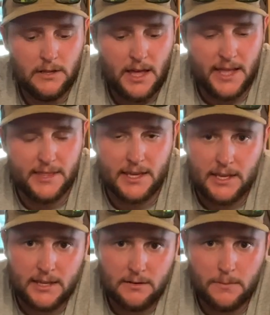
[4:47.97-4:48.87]
and they
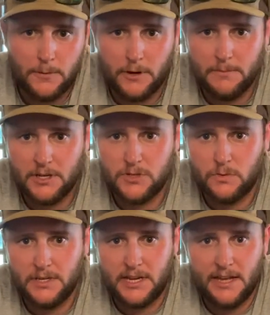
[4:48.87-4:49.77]
get pretty much
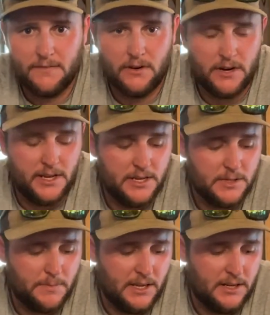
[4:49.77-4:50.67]
whatever is
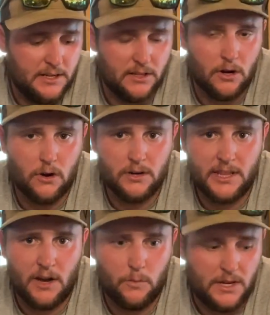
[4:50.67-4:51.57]
picked in the garden
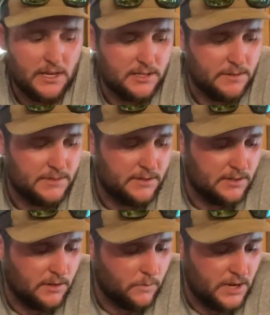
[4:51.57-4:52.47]
that week. Some,
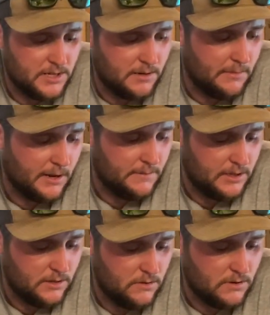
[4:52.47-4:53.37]
some weeks it might be
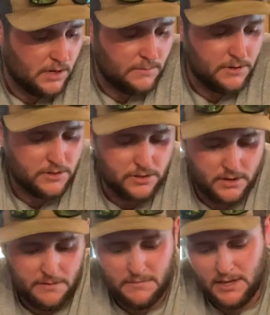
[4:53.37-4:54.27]
cucumbers,
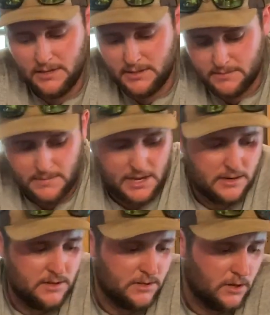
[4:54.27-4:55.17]
green beans,
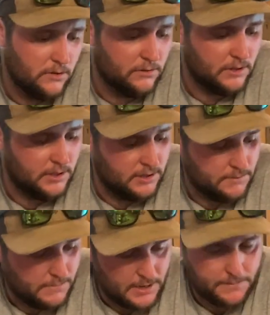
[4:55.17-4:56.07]
tomatoes, okra,
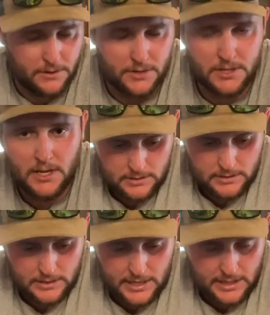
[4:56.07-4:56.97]
peppers,
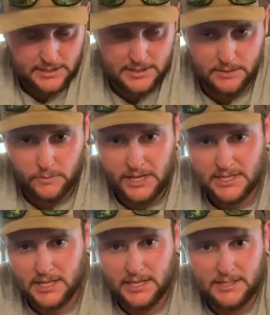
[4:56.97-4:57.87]
and some
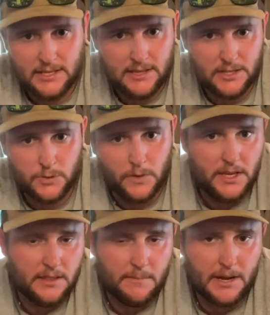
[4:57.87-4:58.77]
weeks like this
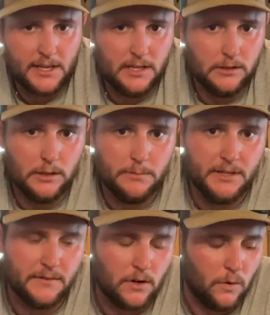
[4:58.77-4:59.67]
week they might get a little
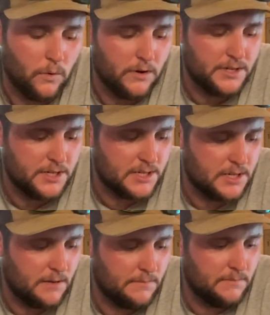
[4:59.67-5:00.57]
bit of a corn. It's just
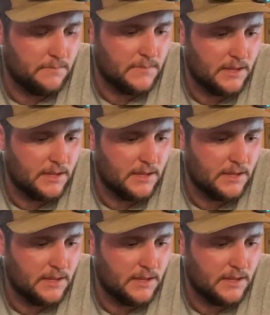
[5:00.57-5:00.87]
something